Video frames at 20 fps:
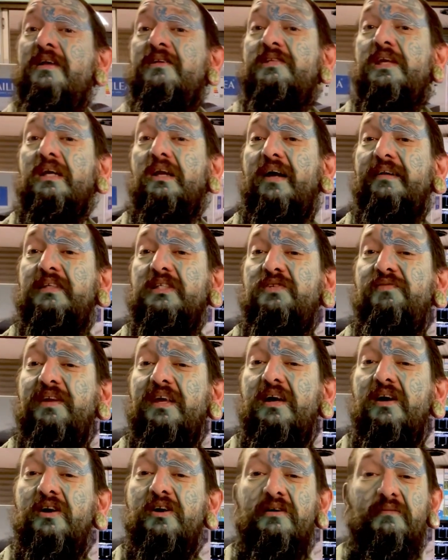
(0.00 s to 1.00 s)
So you like this
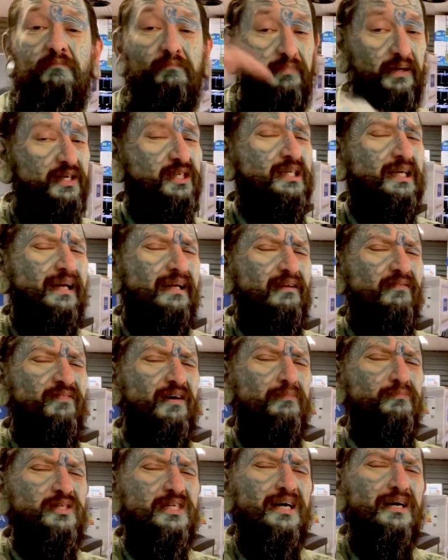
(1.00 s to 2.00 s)
video, please click the
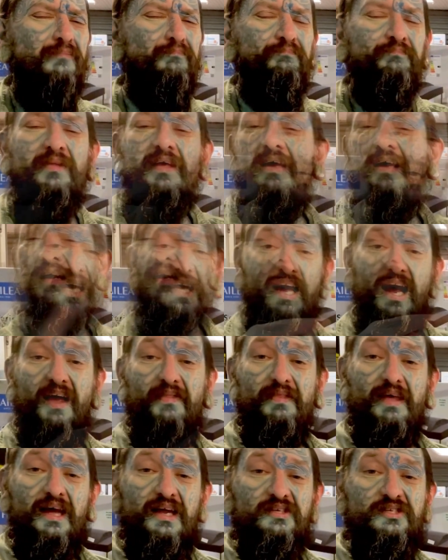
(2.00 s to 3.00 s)
thumbs up.
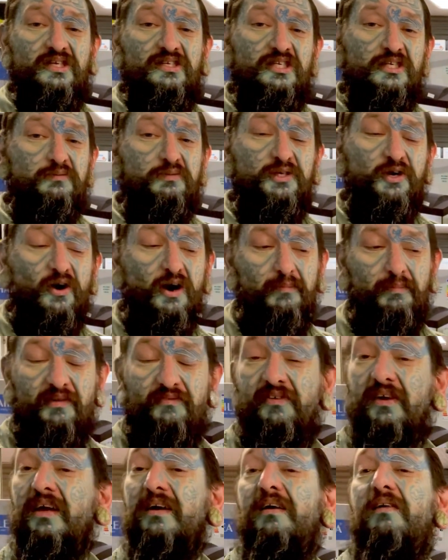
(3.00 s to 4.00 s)
And that is the subscribing
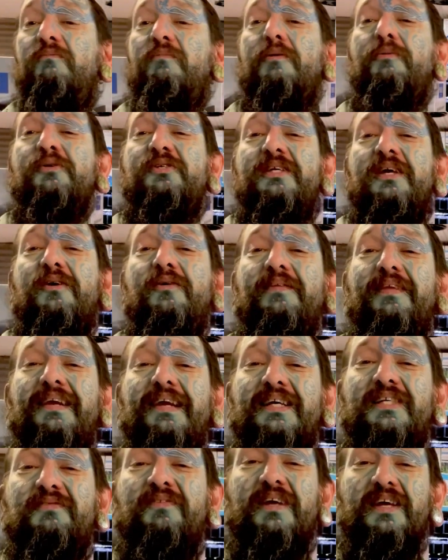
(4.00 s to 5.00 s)
thing. We will see you in the
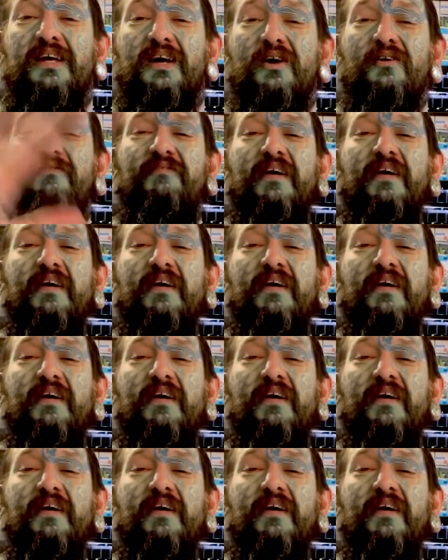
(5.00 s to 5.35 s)
next video.